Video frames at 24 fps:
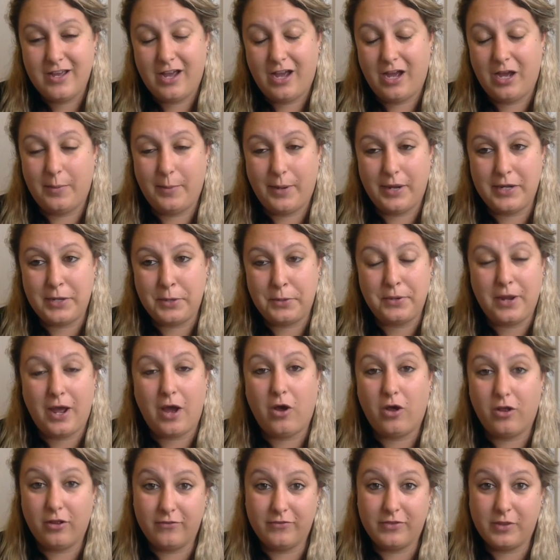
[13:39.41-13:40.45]
I know not
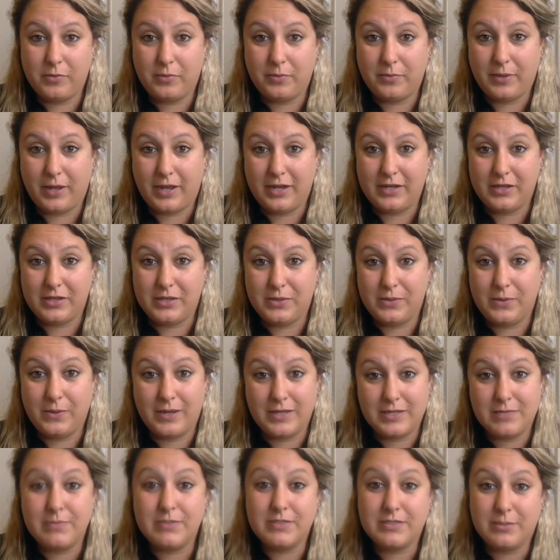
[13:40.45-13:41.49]
all of them apply to the
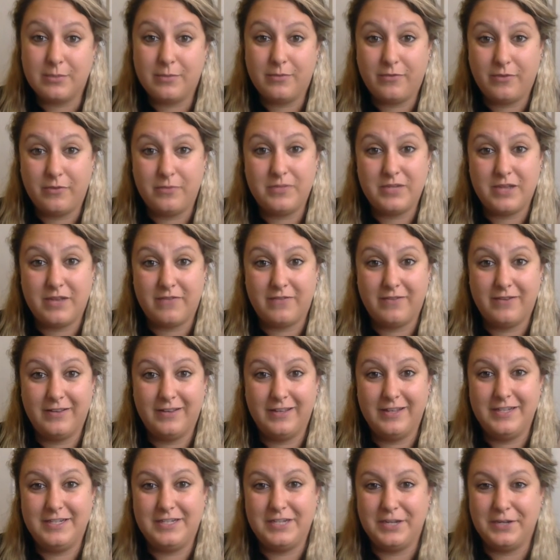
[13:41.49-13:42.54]
US, but some of them
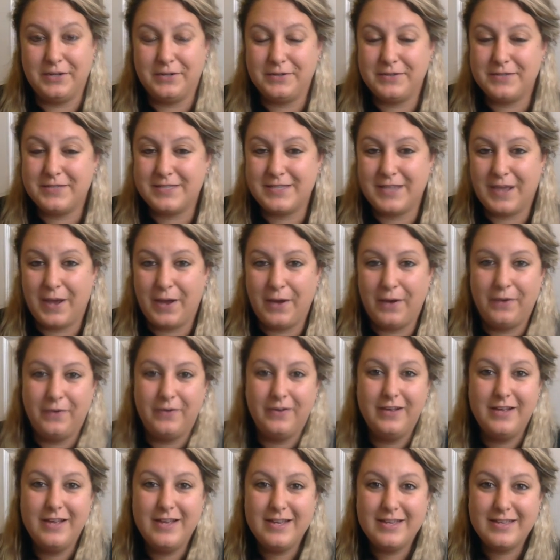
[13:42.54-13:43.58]
definitely do. So,
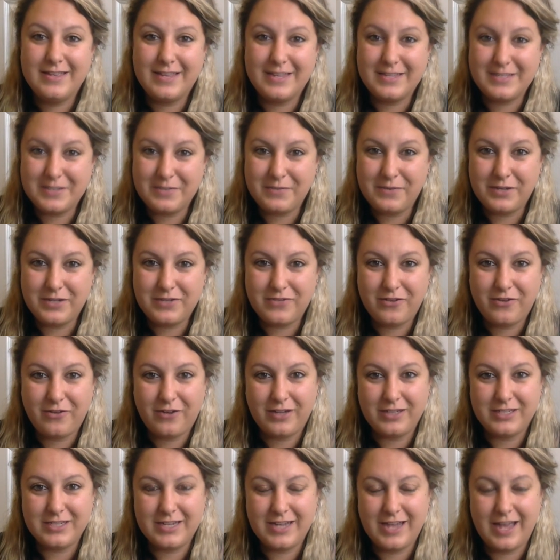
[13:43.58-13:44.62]
thanks so much for
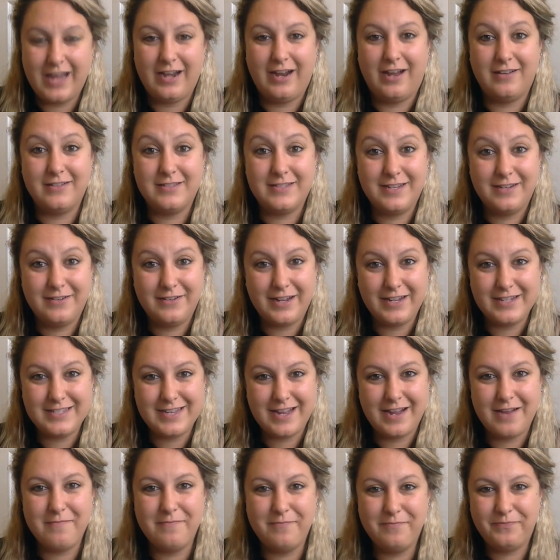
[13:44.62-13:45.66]
watching, and I'll see you next
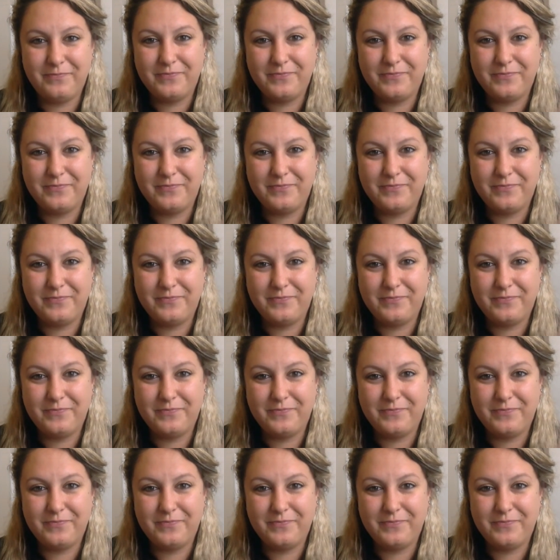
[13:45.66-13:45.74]
time.